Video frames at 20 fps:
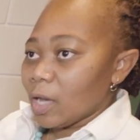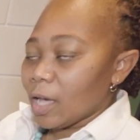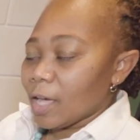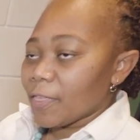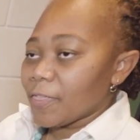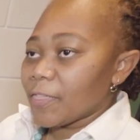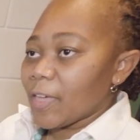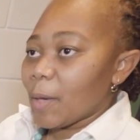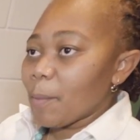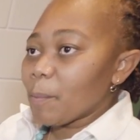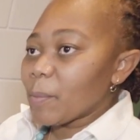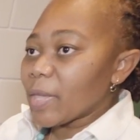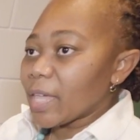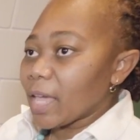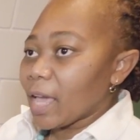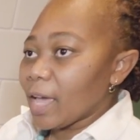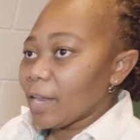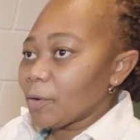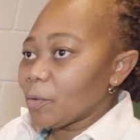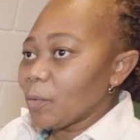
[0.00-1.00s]
a uh, thumb
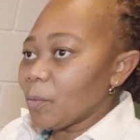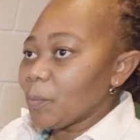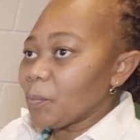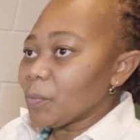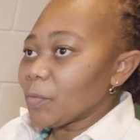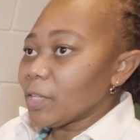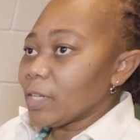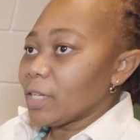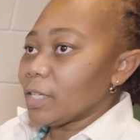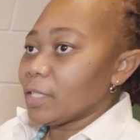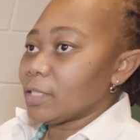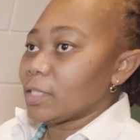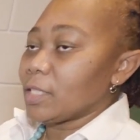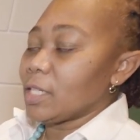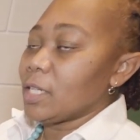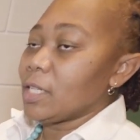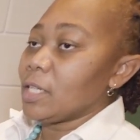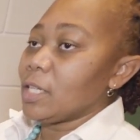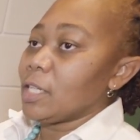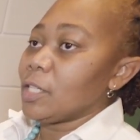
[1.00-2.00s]
piano is
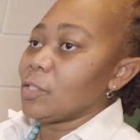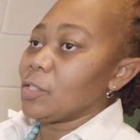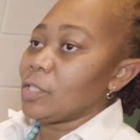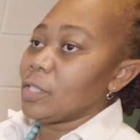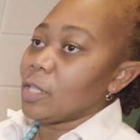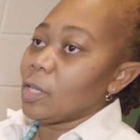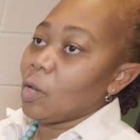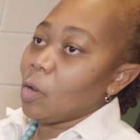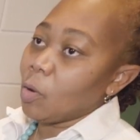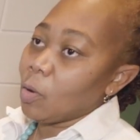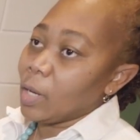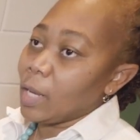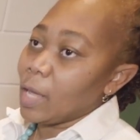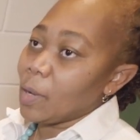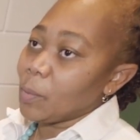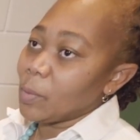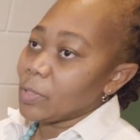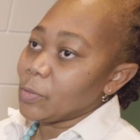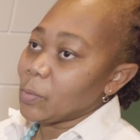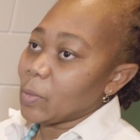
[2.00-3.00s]
in, in local
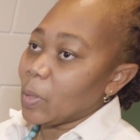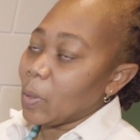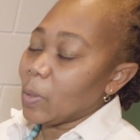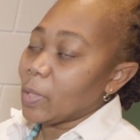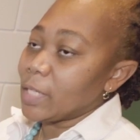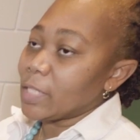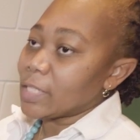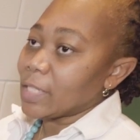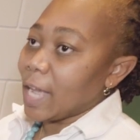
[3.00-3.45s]
language, we call it